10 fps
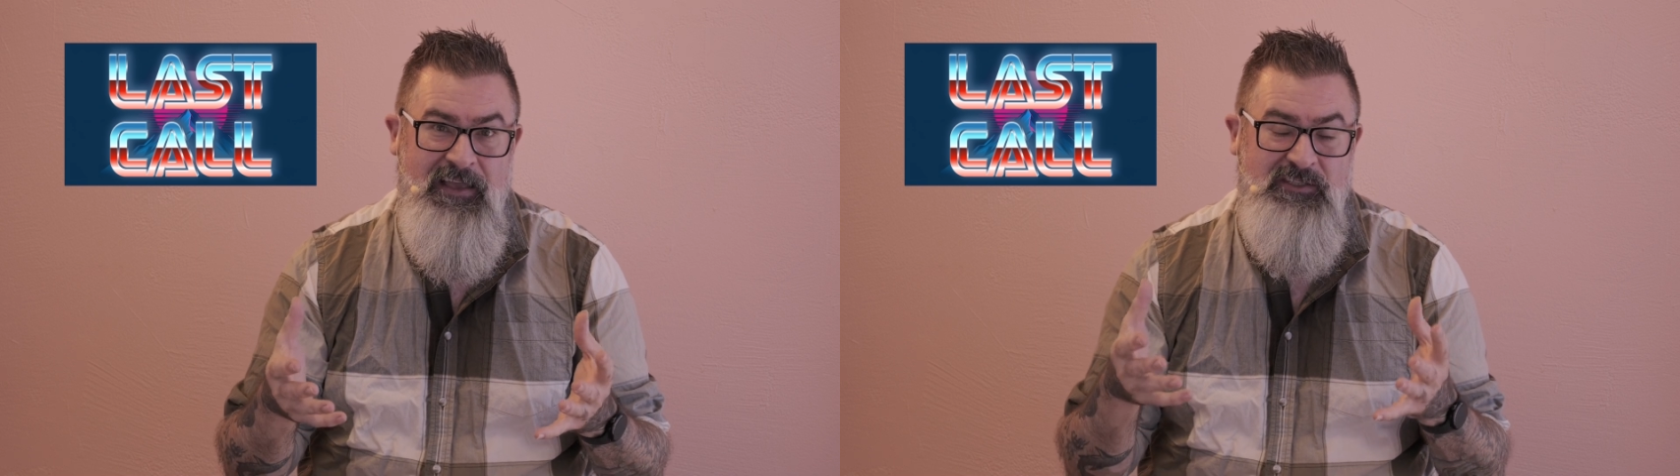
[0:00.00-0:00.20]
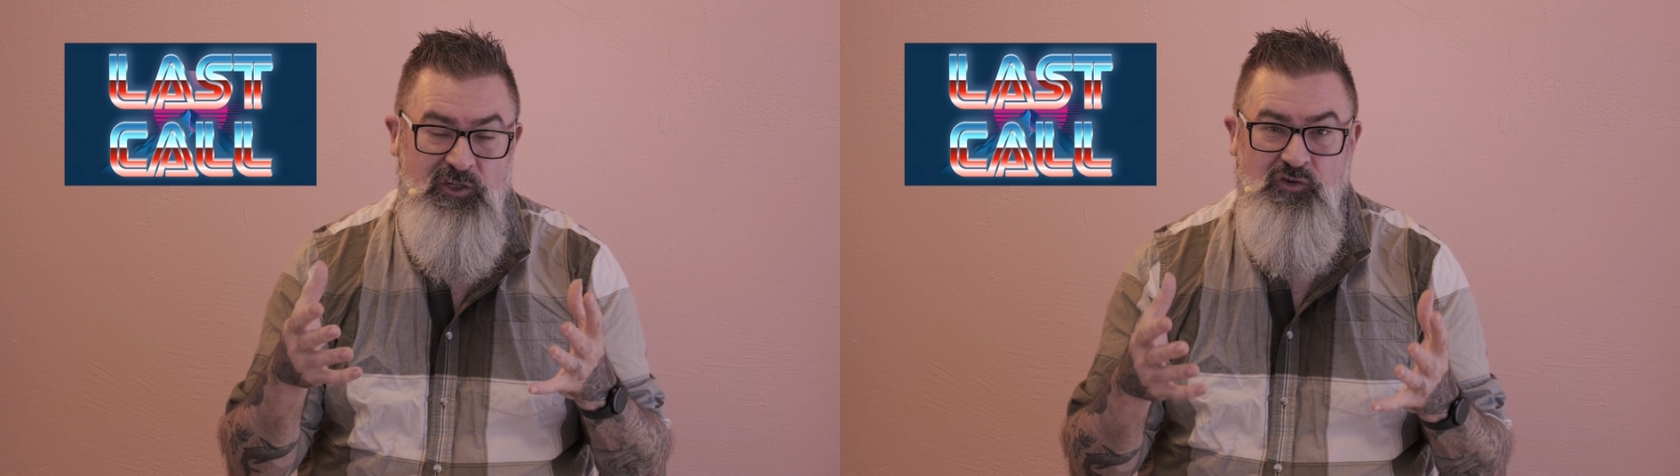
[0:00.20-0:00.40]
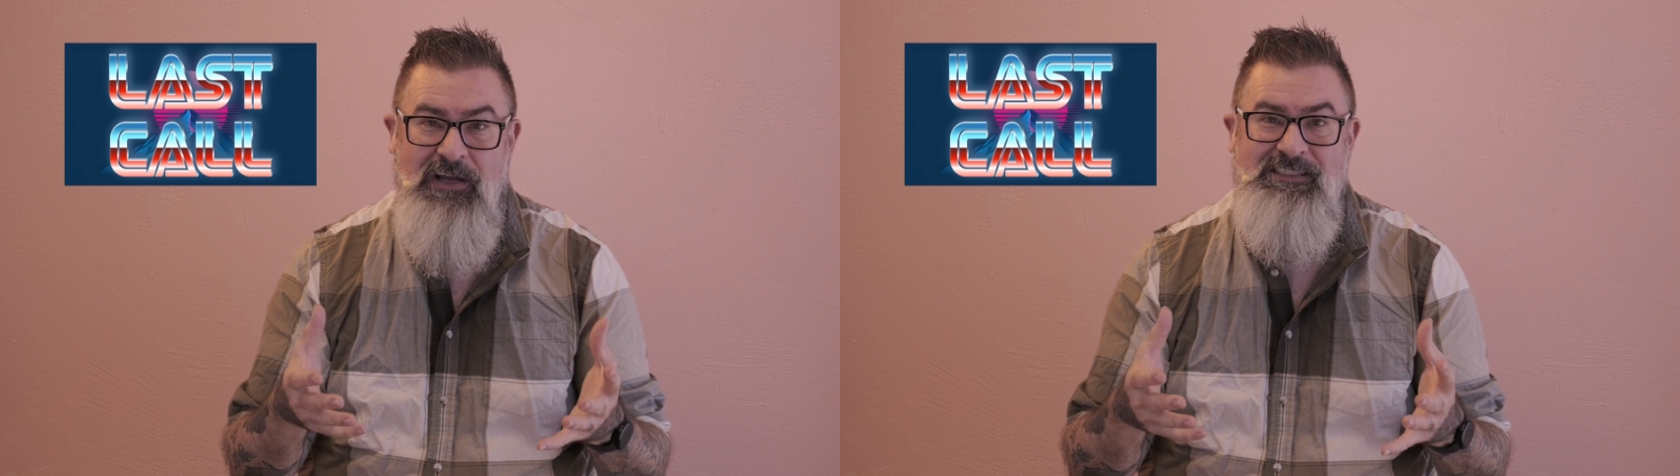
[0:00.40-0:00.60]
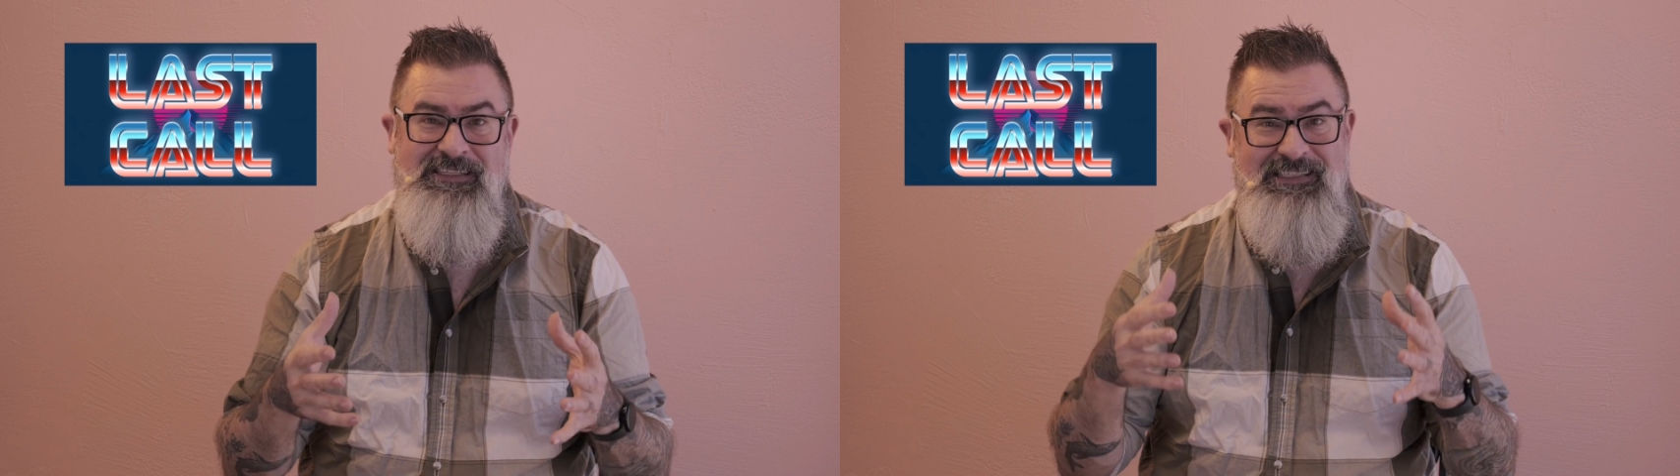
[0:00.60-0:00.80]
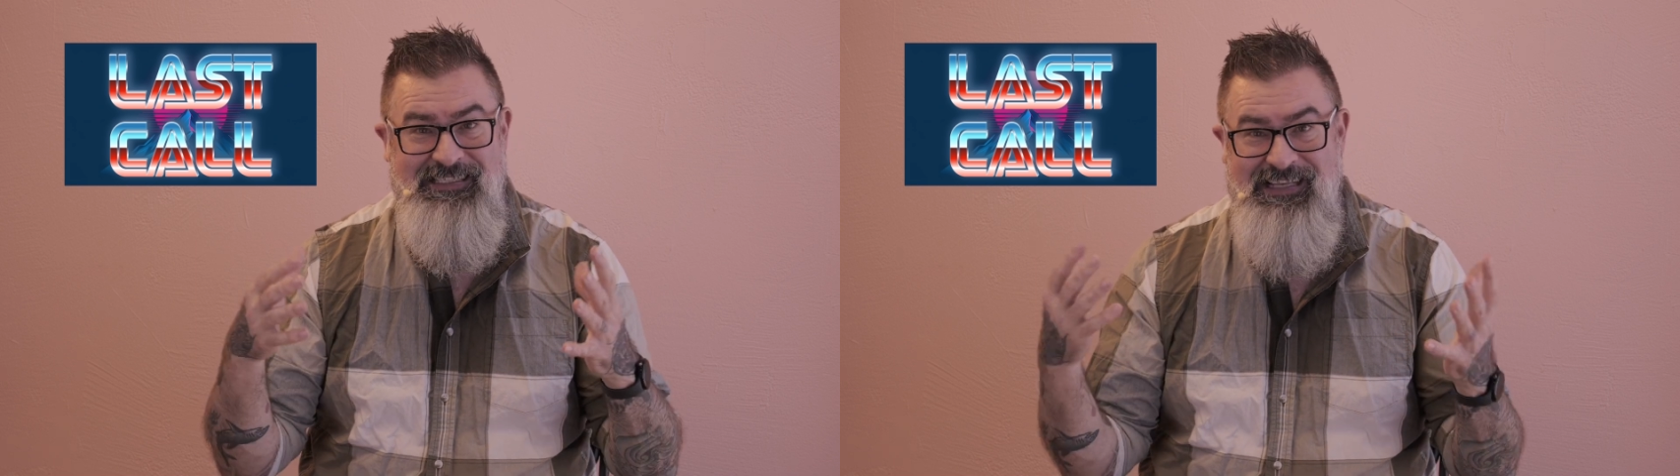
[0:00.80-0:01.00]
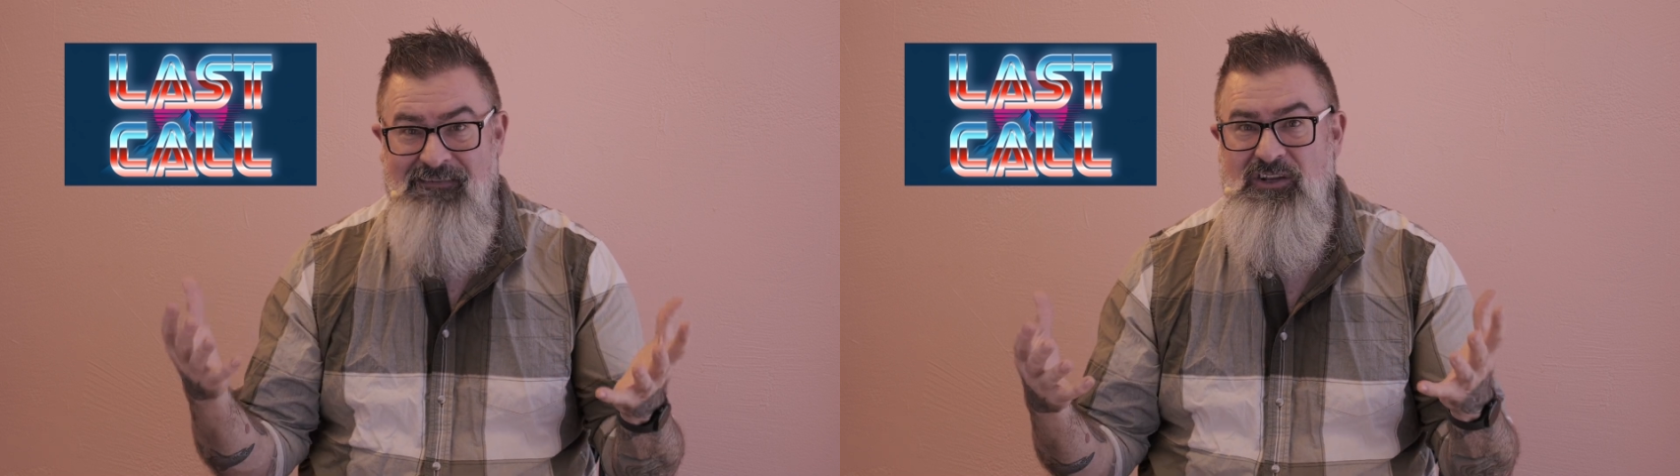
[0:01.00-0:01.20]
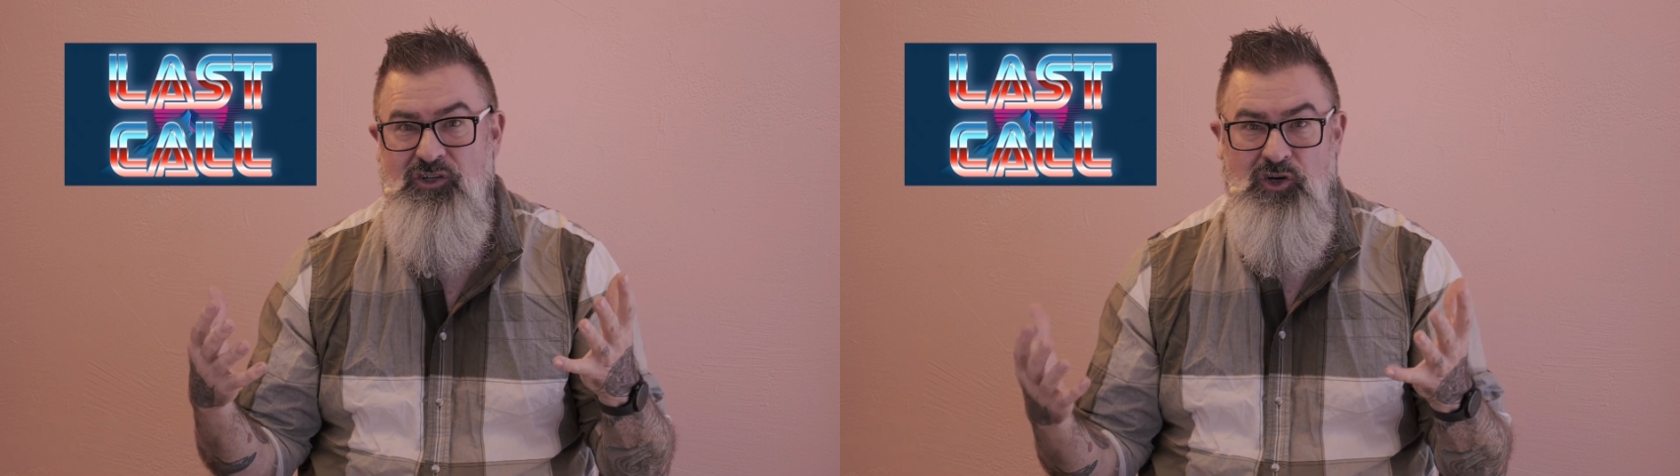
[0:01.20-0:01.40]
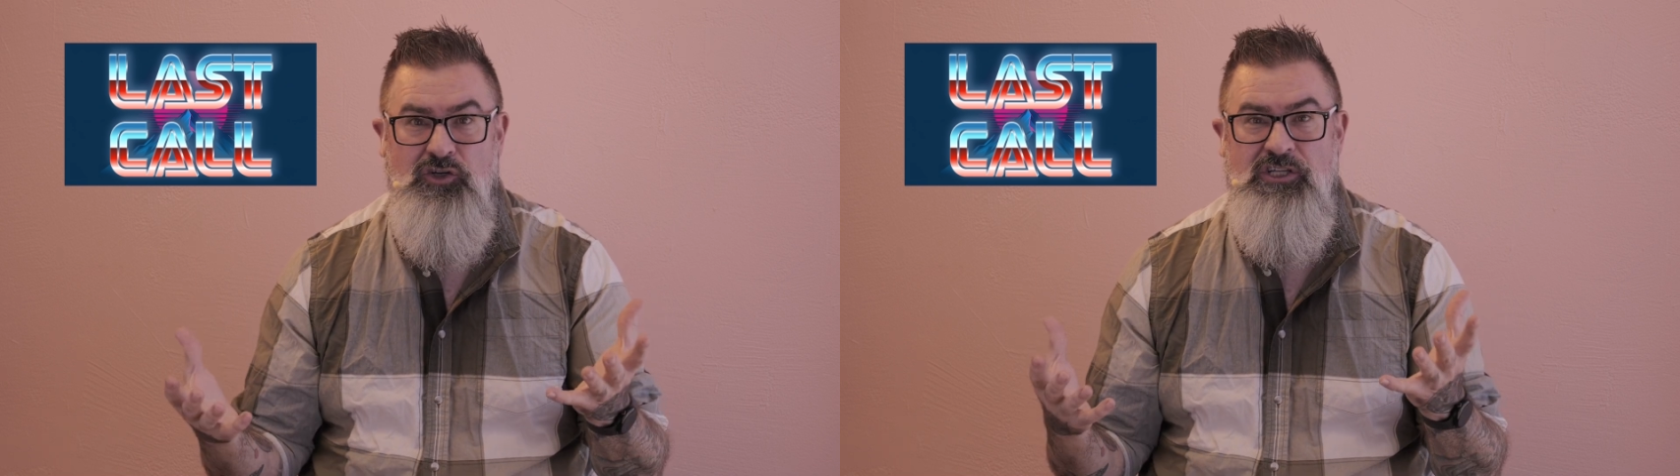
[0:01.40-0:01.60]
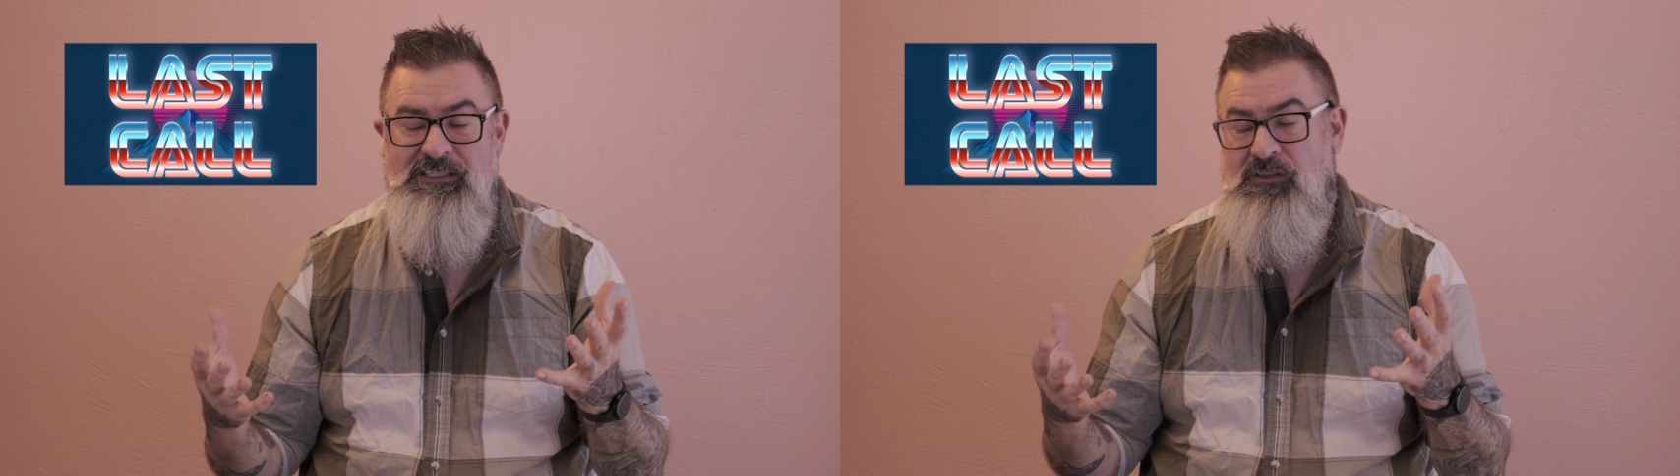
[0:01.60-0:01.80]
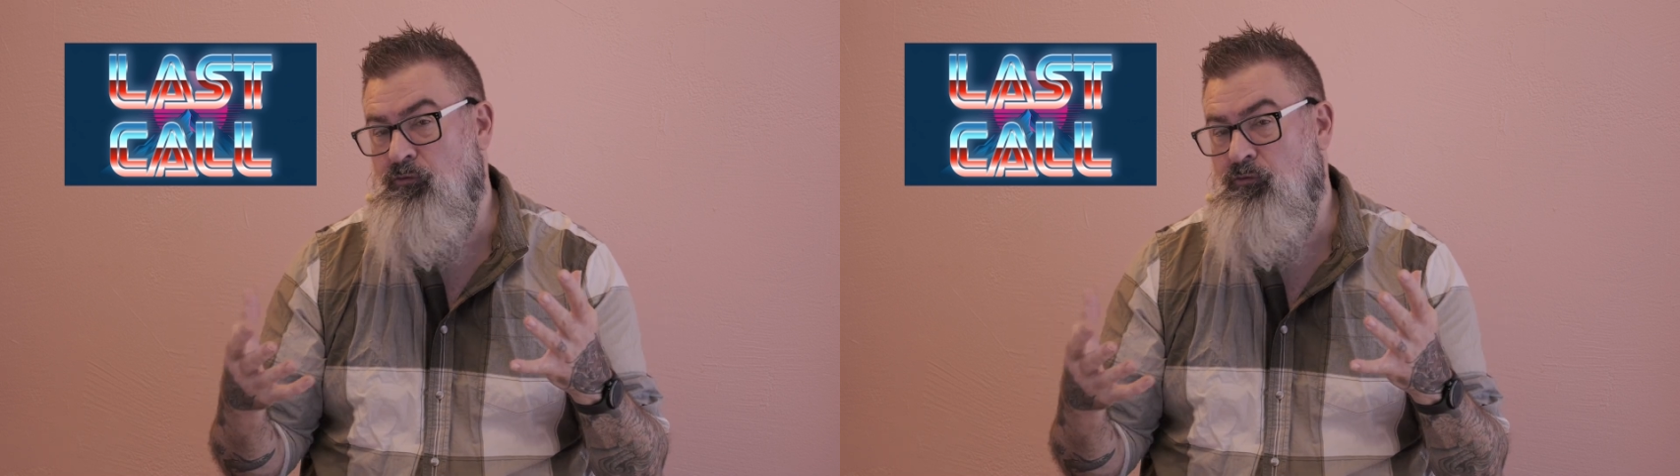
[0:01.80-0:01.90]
It's addressed to 7 churches